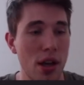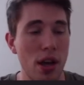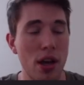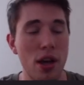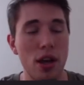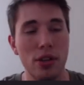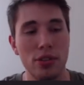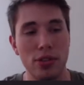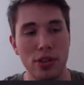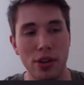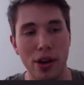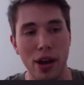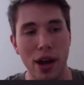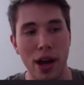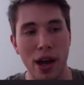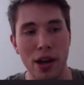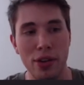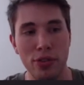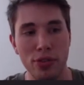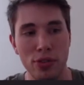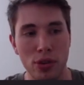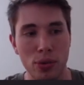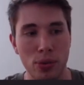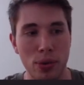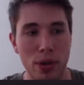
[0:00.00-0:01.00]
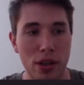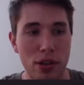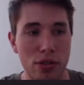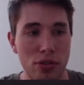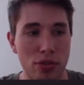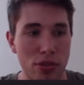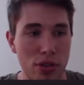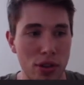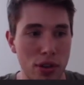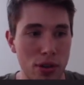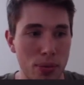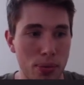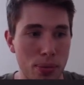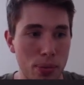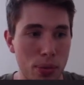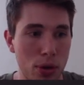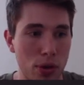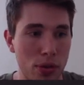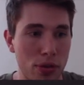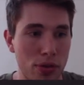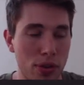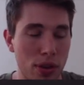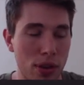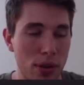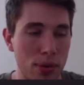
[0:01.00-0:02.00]
So after we've
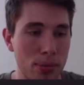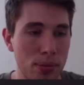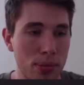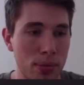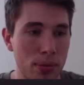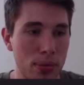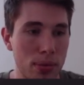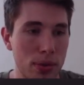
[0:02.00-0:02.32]
moved them,